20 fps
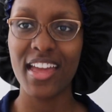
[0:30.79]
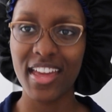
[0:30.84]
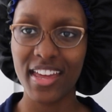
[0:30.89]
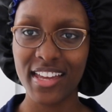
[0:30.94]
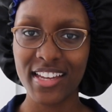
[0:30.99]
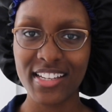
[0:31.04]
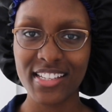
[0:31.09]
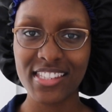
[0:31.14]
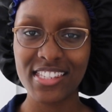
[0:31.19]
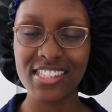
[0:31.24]

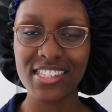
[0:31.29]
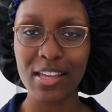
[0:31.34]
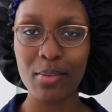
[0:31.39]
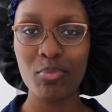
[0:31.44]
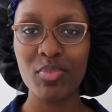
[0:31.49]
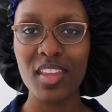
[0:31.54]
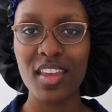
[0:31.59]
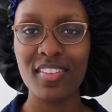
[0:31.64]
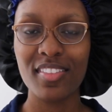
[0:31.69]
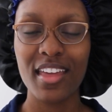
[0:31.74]
and
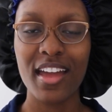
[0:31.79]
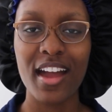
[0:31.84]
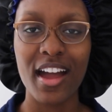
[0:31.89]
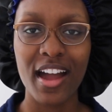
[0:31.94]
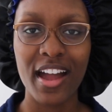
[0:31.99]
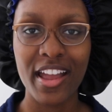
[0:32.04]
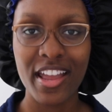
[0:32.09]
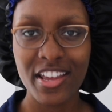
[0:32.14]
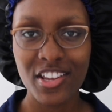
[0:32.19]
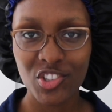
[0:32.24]
something that
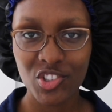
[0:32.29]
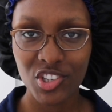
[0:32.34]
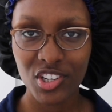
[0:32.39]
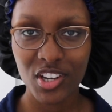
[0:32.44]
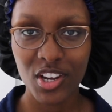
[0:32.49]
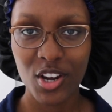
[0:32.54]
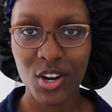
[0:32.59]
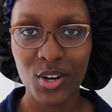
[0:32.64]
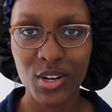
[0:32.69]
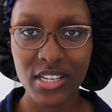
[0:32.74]
Ayesha
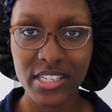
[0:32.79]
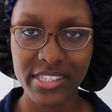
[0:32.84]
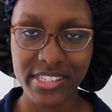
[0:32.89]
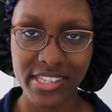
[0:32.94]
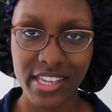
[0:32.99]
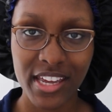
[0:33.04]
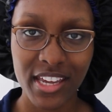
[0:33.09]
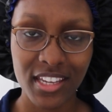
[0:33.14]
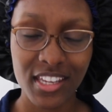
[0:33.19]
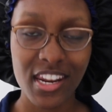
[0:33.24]
Curry
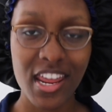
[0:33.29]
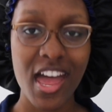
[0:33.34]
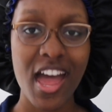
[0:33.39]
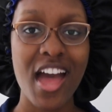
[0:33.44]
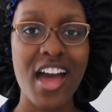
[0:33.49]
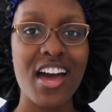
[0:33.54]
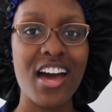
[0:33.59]
said